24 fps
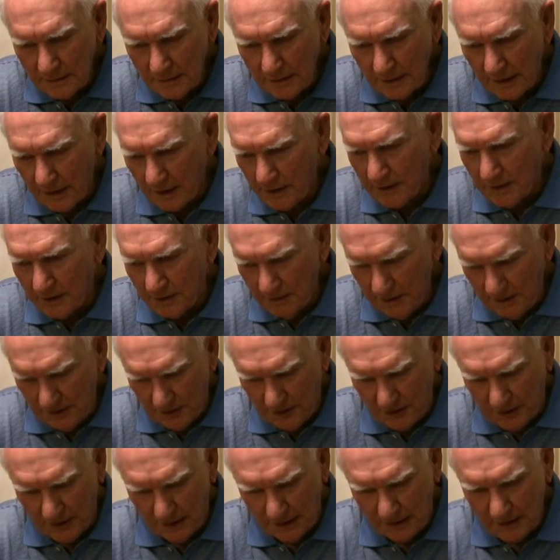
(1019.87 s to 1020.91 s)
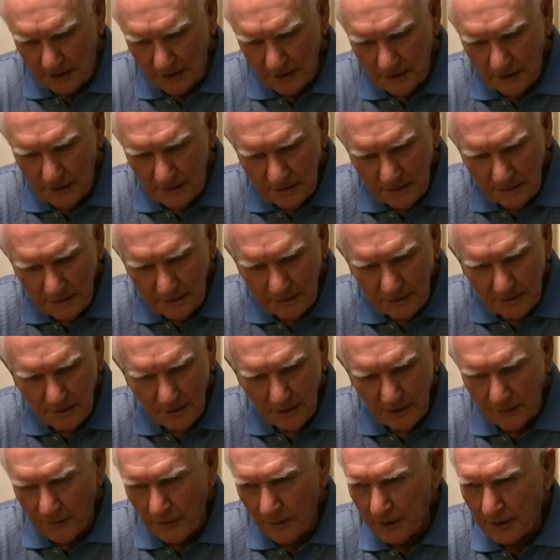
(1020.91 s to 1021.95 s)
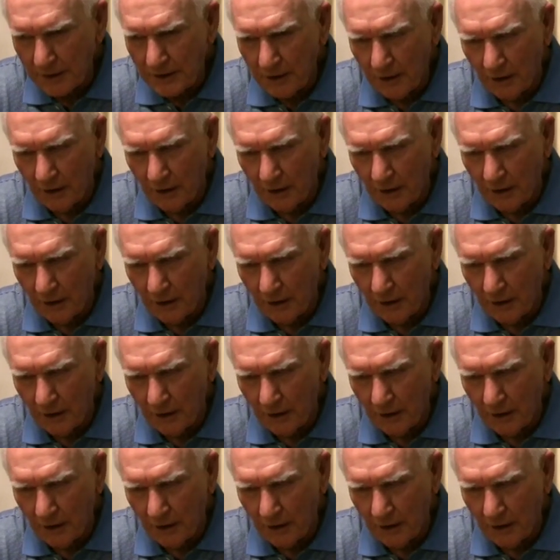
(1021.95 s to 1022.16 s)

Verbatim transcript: as instructed to the first